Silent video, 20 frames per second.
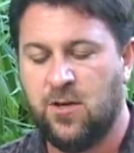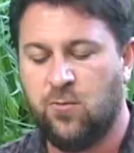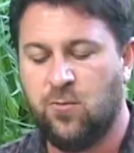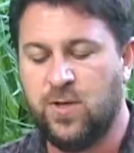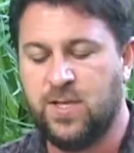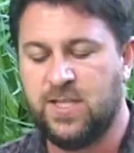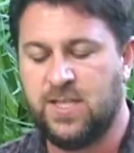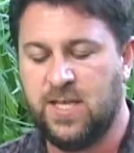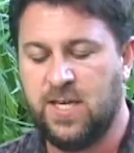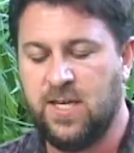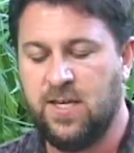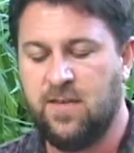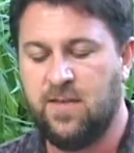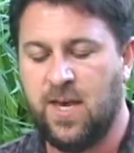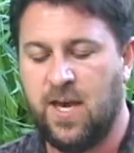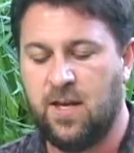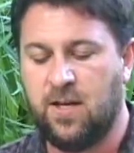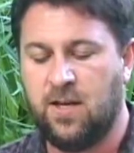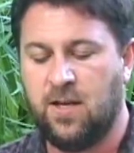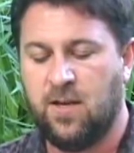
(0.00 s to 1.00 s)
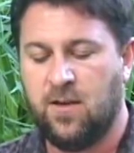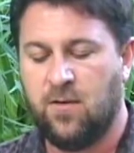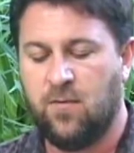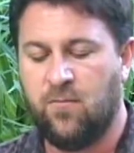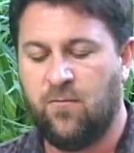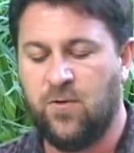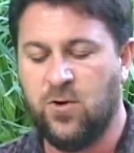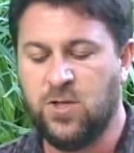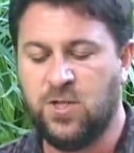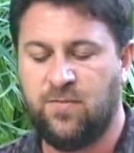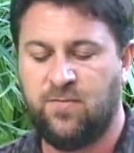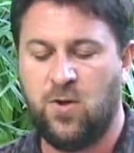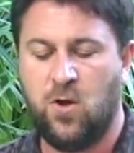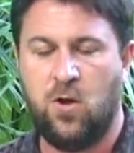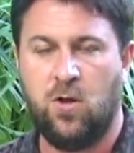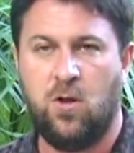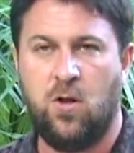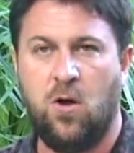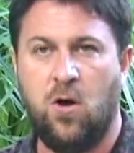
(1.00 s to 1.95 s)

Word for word: we see that First of all,